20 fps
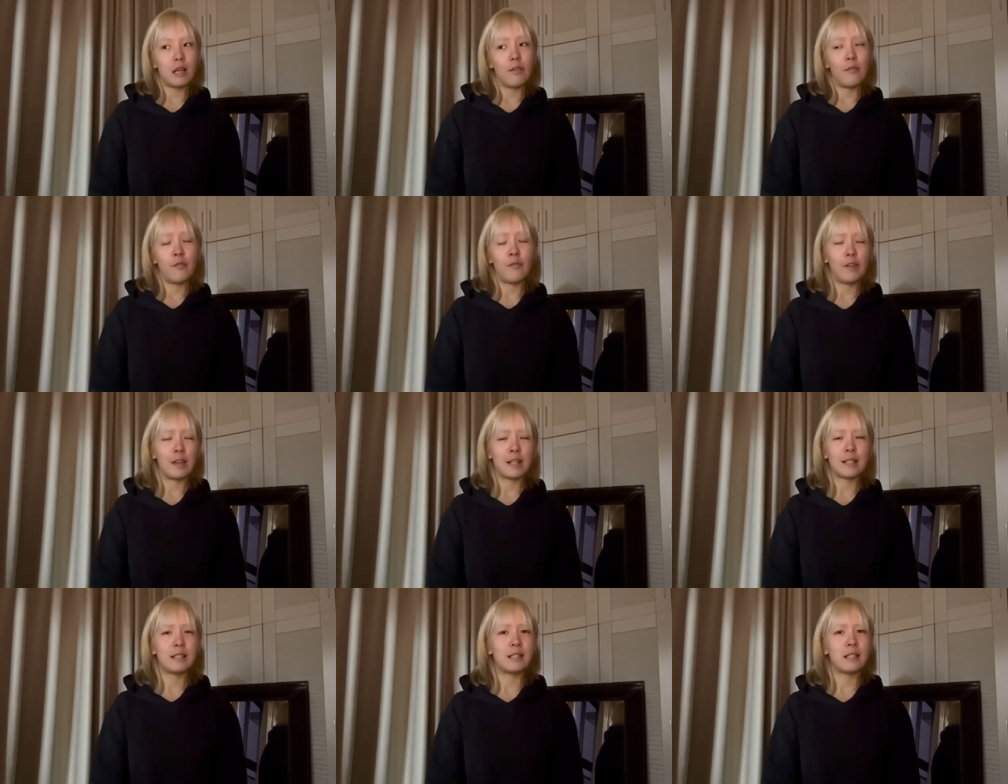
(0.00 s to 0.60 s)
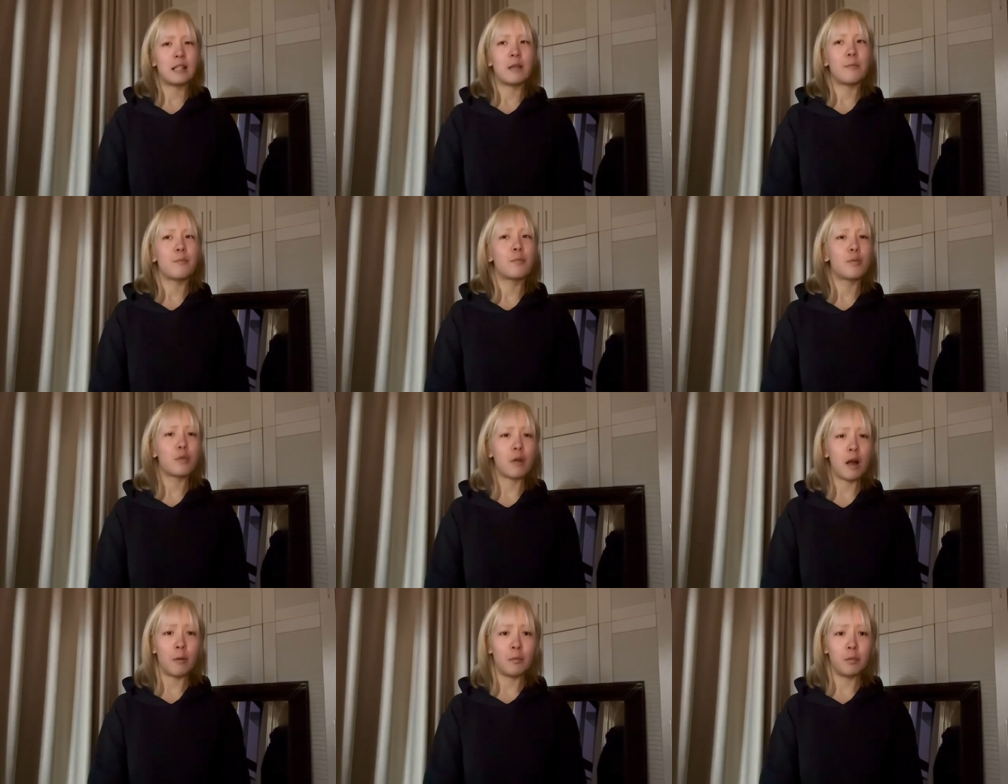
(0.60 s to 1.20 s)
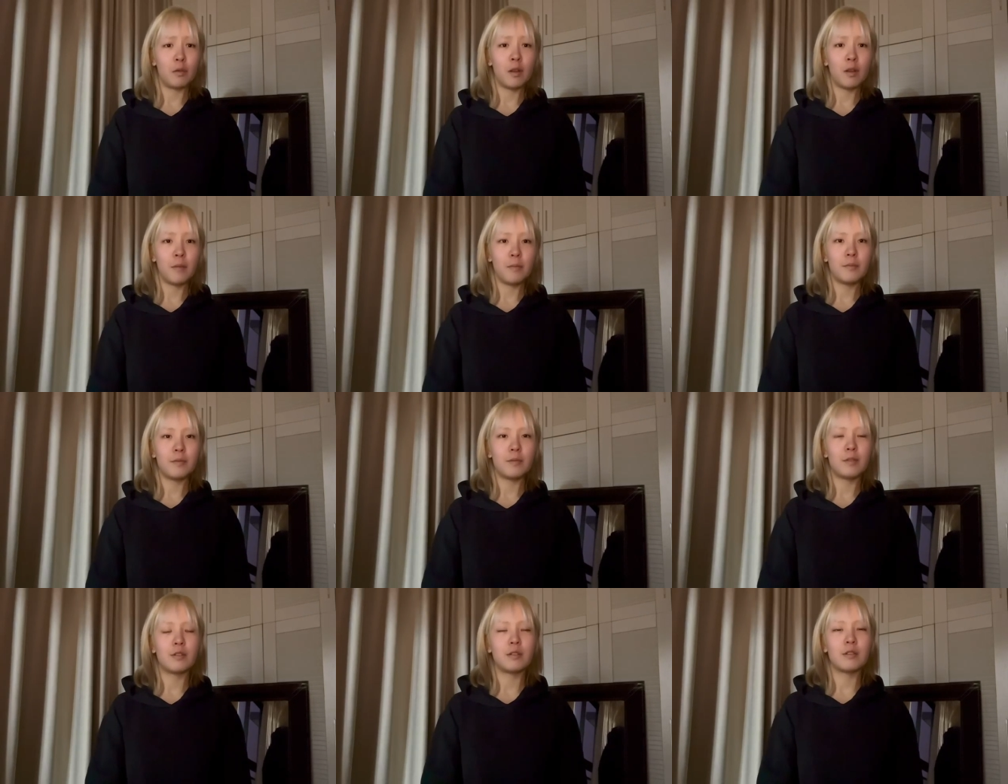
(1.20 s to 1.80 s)
fixing
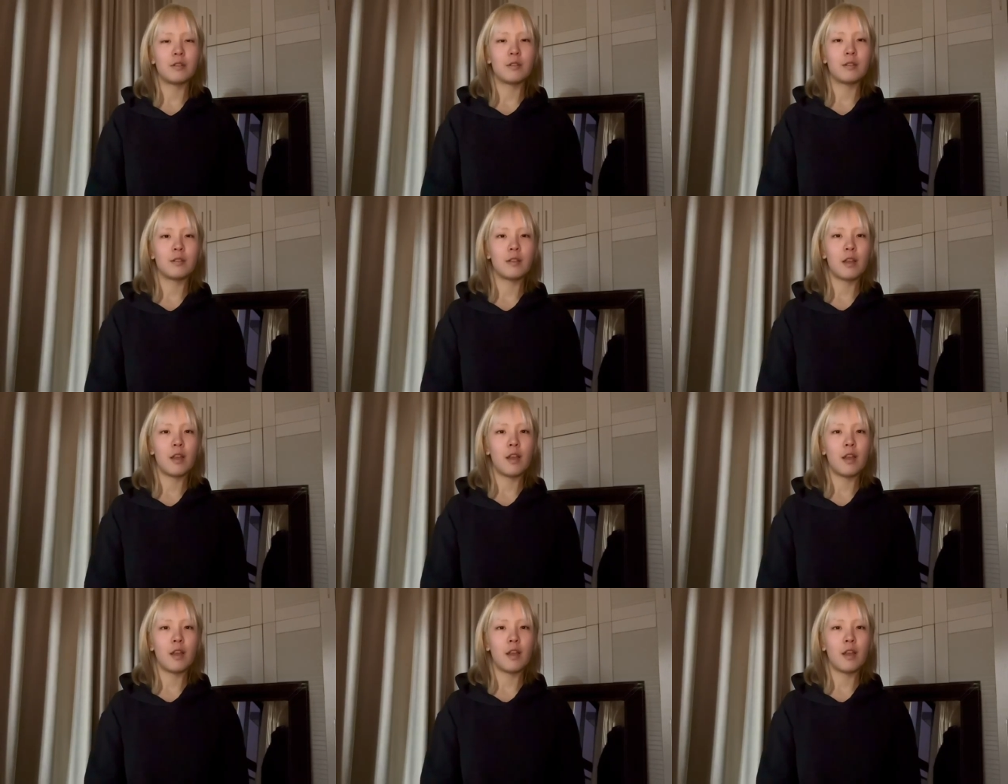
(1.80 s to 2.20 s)
problems